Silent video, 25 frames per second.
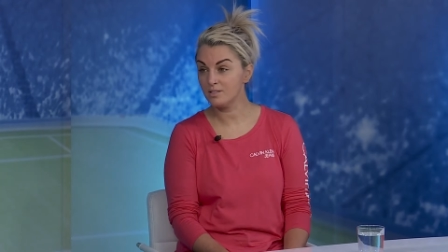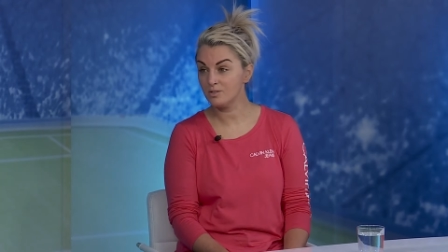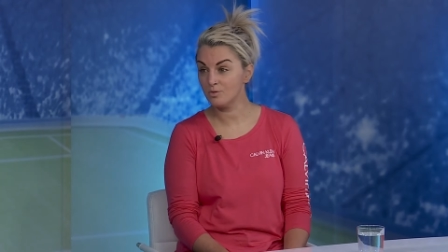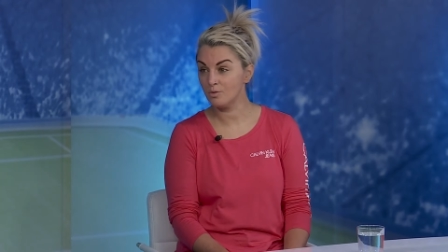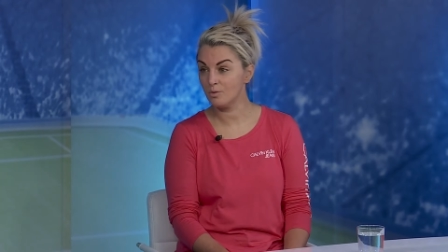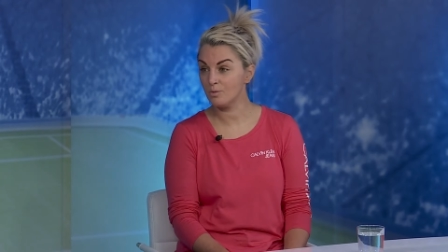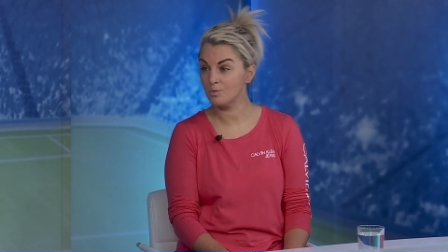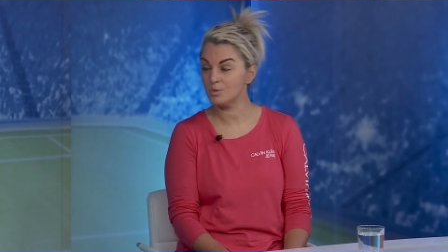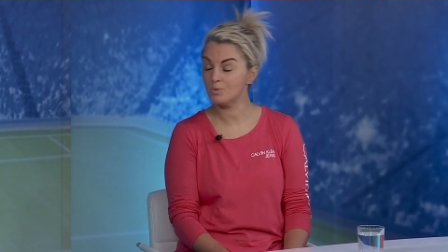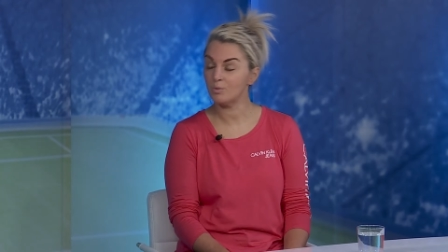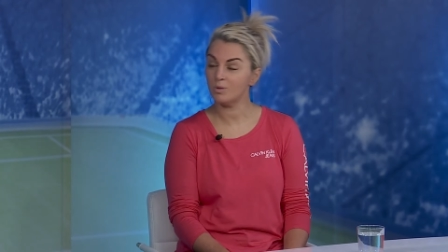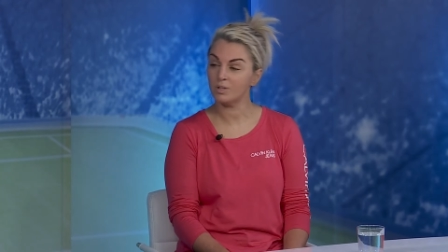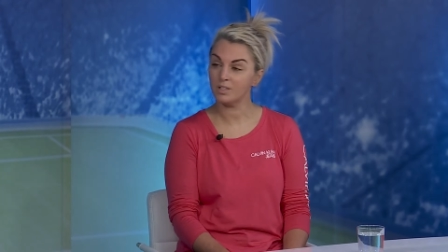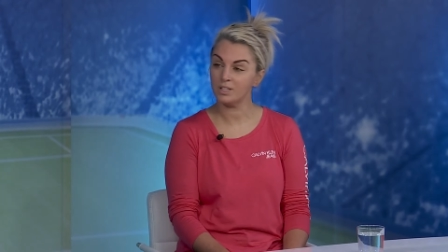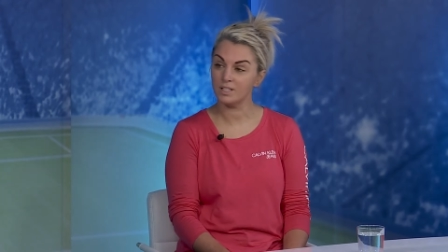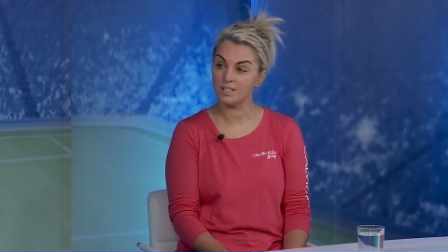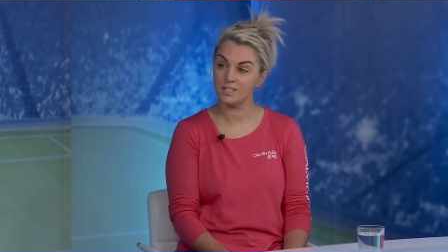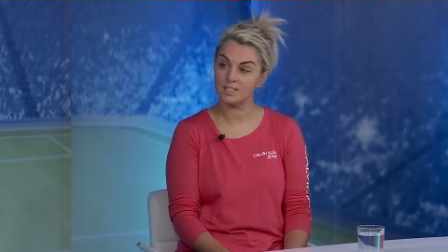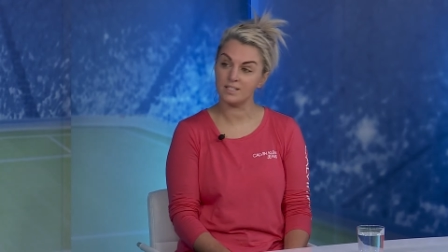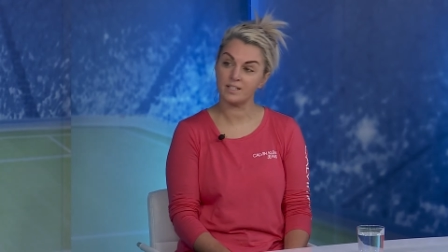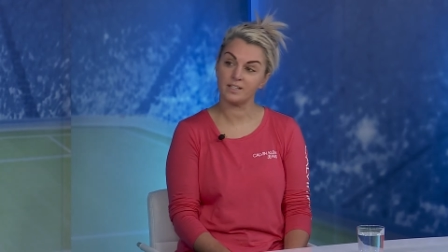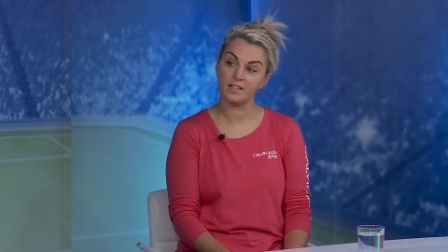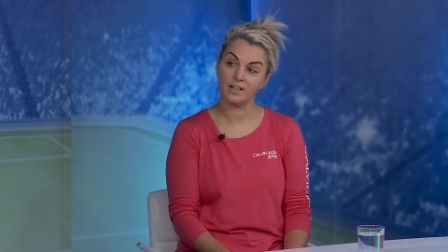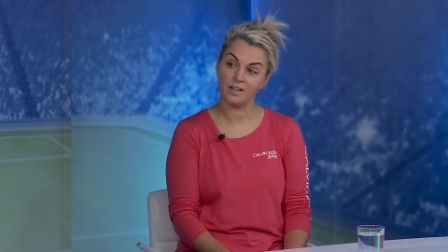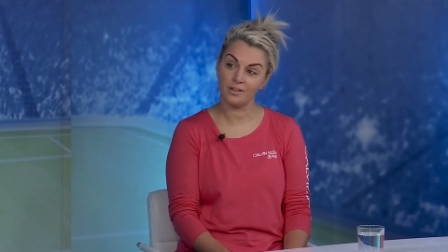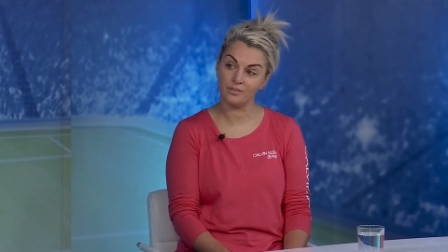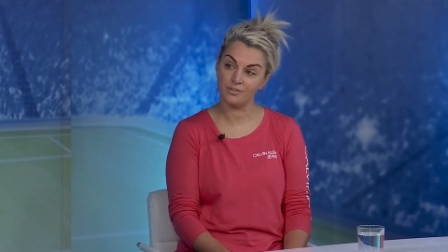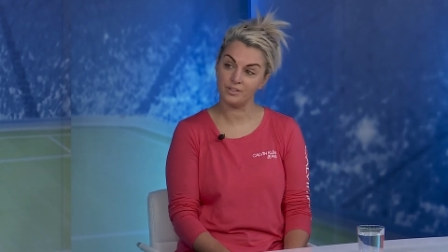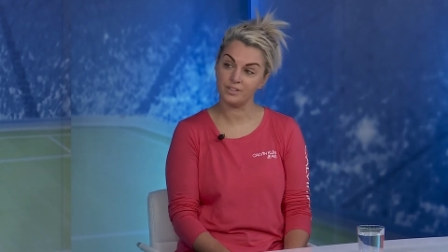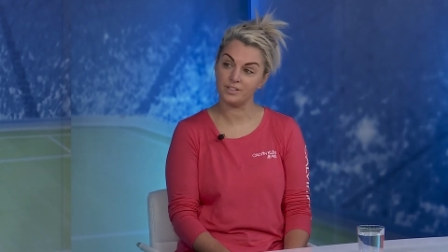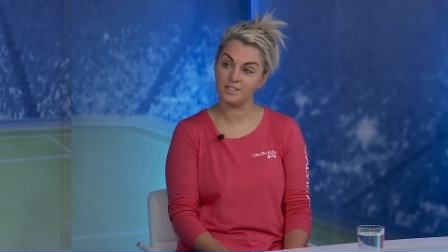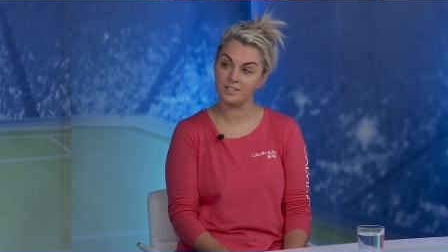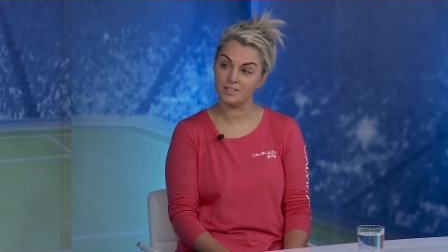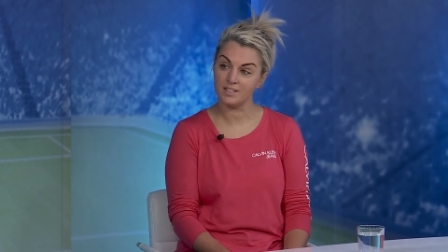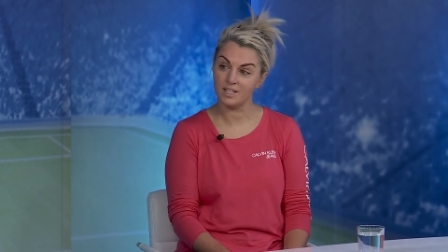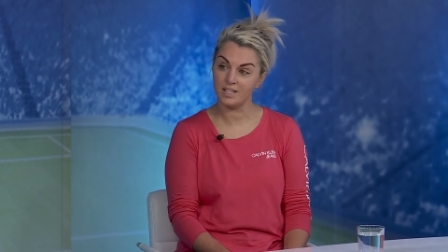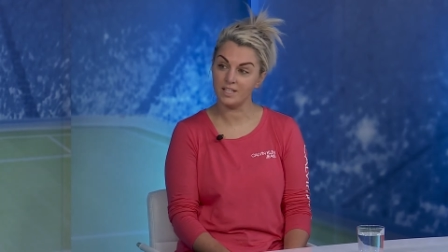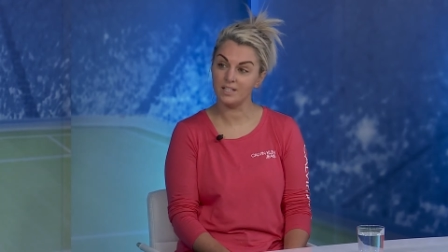so I was working as a graphic
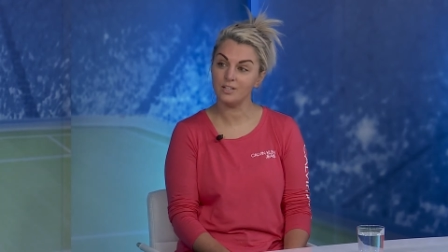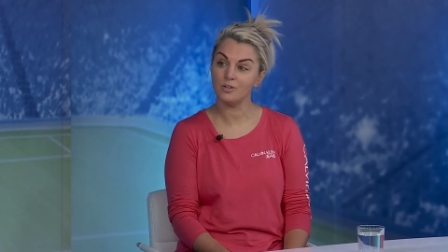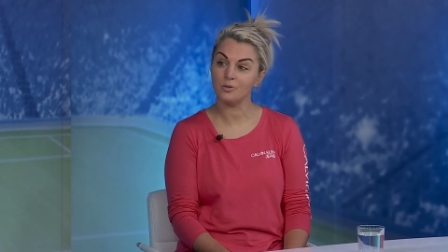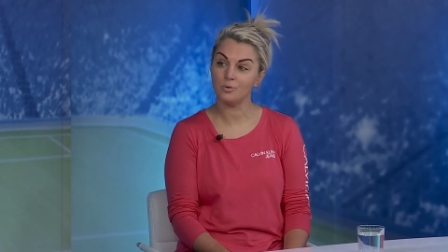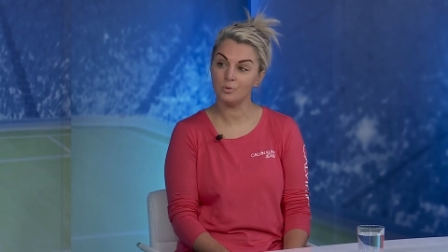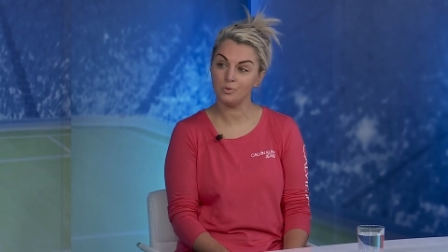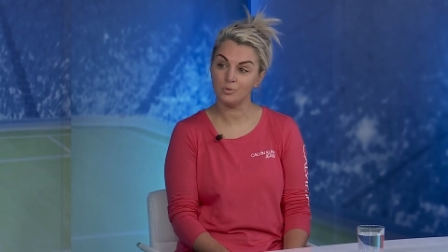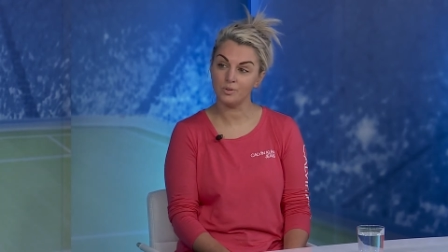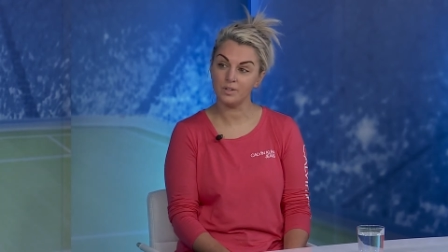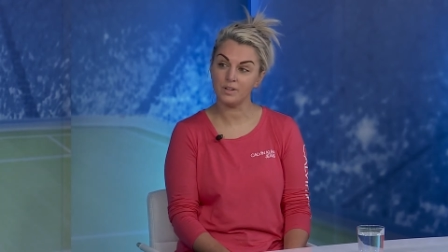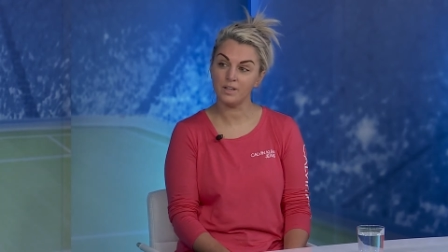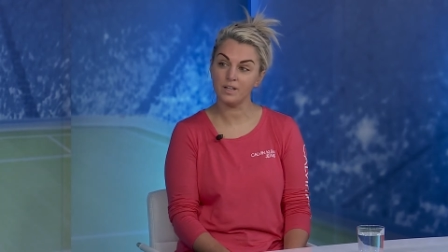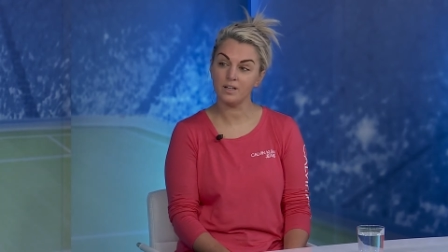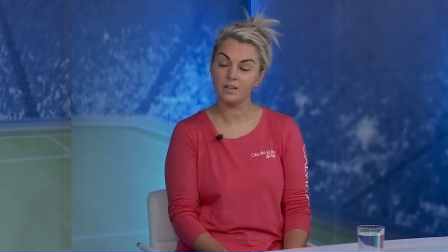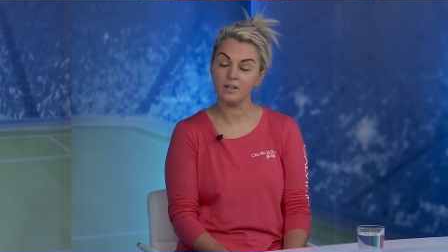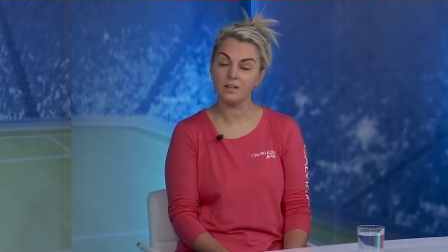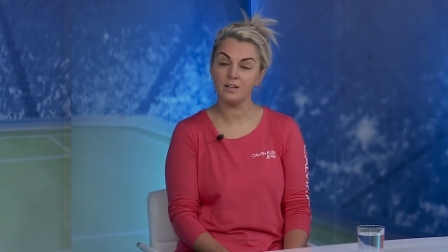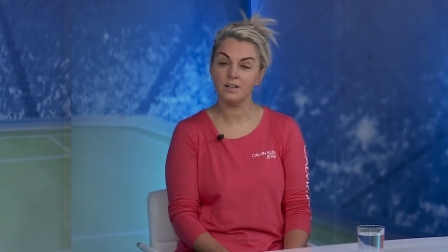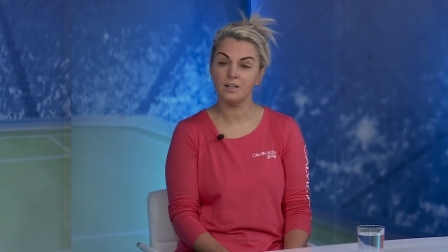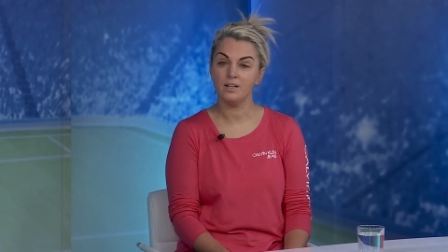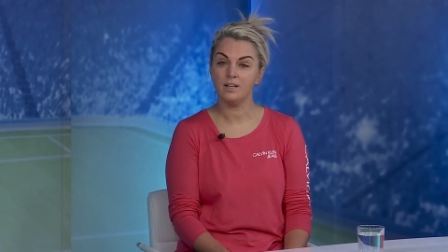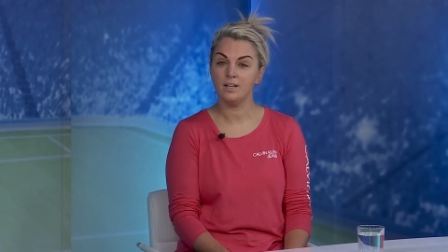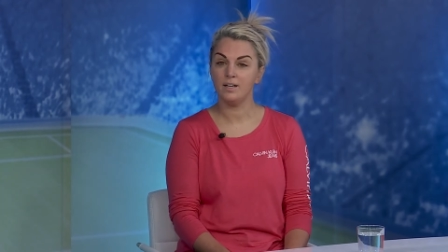designer over there.